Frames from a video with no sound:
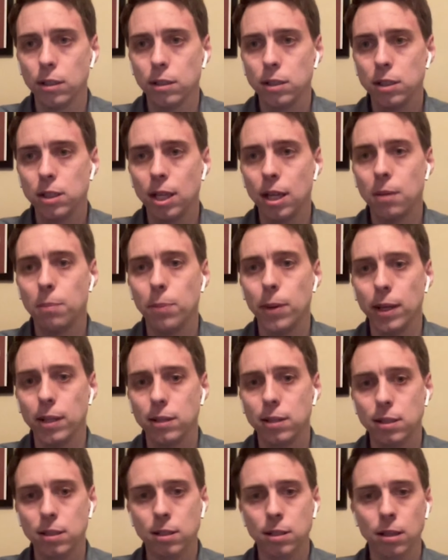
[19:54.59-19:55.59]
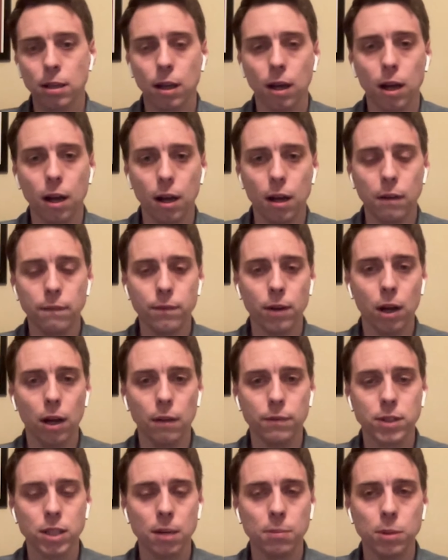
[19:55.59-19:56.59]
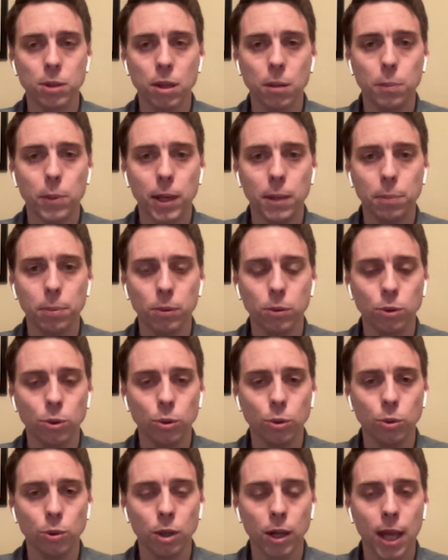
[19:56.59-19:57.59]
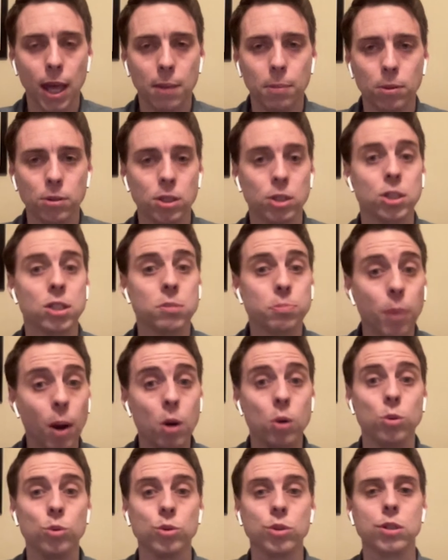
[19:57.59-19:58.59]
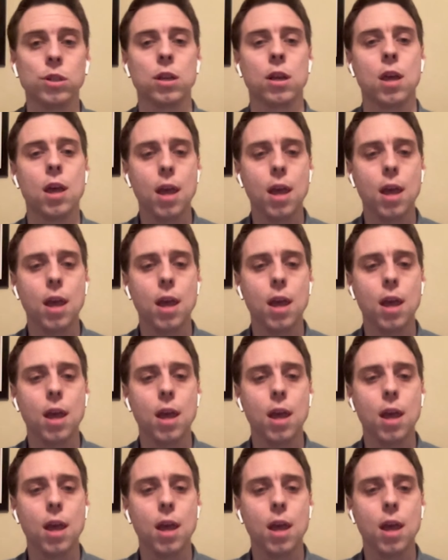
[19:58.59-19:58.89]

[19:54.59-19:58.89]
tidbits of, of some of the people who the Cables exposed